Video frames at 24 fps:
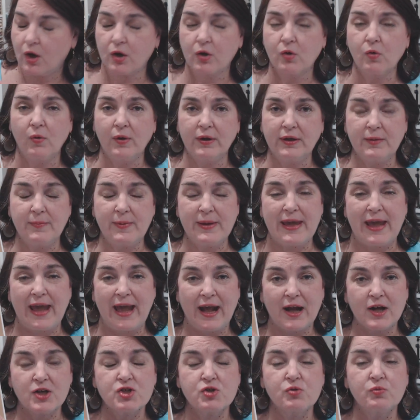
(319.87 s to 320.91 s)
are going to be
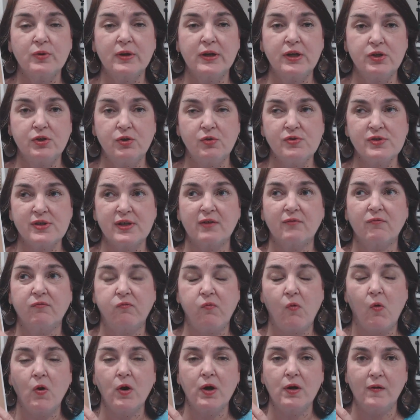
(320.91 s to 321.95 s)
actually using
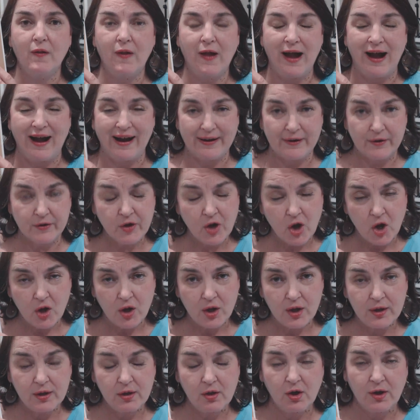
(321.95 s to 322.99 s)
foil
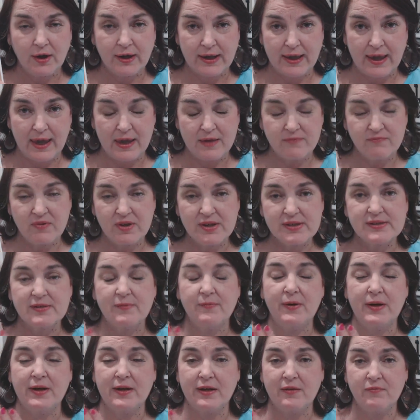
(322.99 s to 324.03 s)
iron-on a canvas.
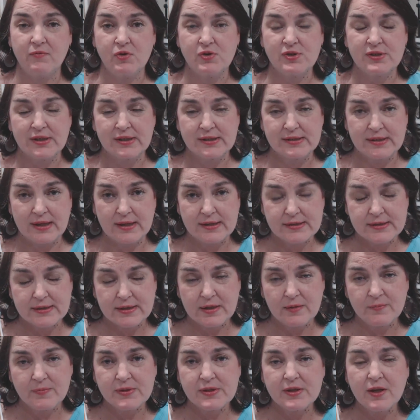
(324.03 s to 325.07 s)
I'm going to give you success
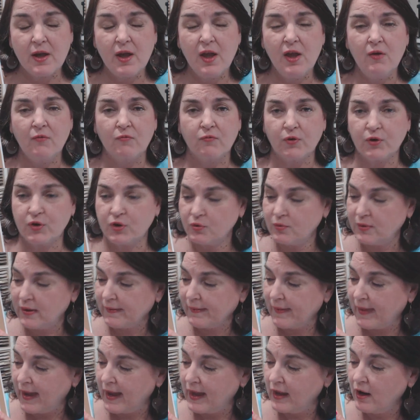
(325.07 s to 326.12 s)
tips for
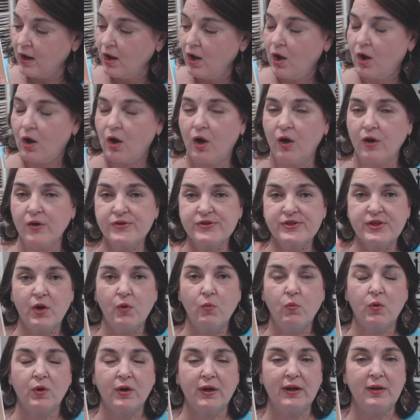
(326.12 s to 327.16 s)
doing that.
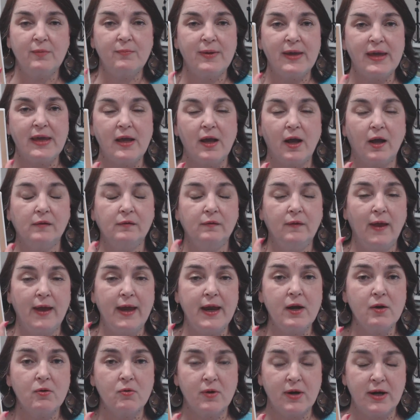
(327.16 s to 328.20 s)
Also, we're going to be
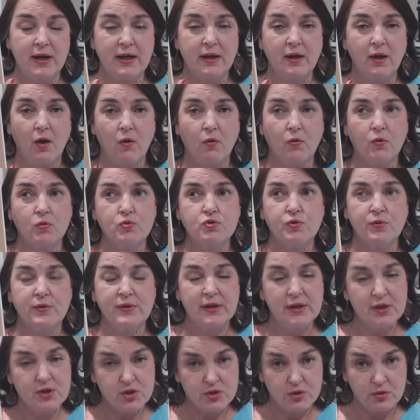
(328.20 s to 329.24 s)
layering
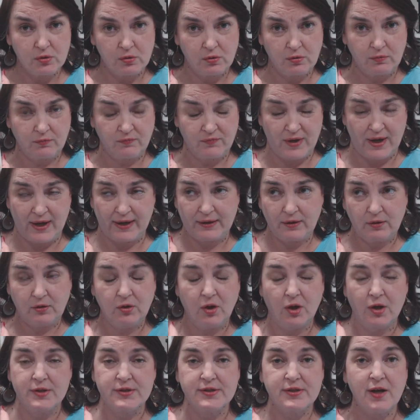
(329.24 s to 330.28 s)
traditional
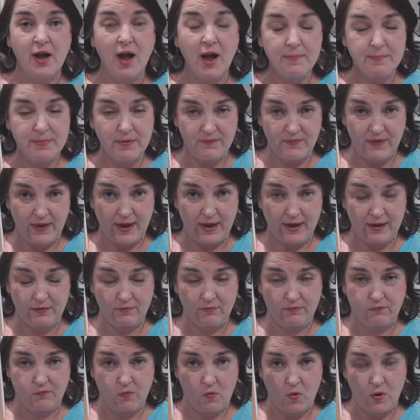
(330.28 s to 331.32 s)
vinyl on top of that
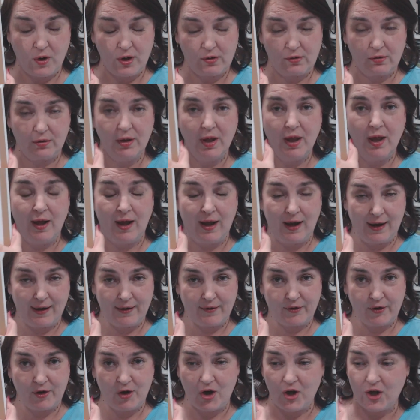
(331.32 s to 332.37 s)
foil
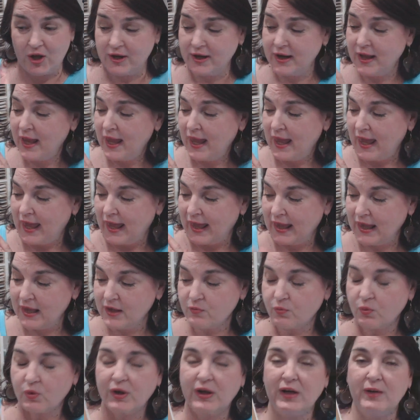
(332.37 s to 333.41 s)
iron-on,
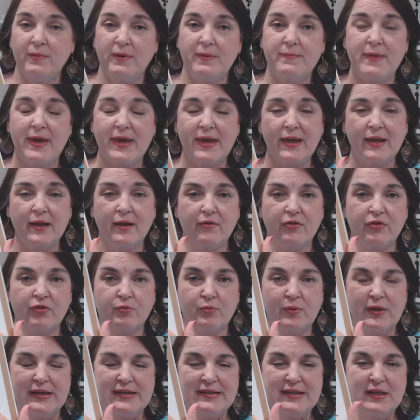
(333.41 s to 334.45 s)
and we're going to be making a
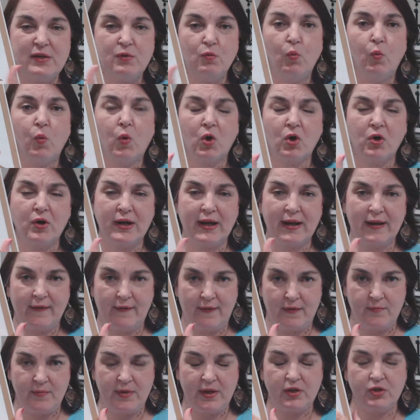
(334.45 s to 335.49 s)
3D word
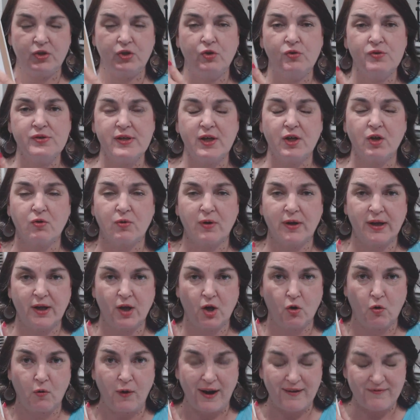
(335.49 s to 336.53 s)
element using
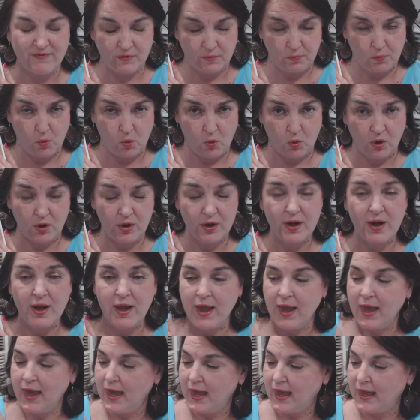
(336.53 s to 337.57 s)
Cricut Craft Board.
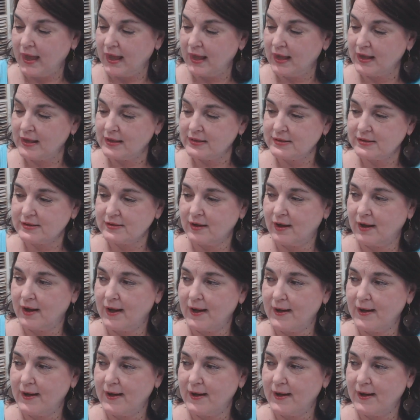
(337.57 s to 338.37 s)
And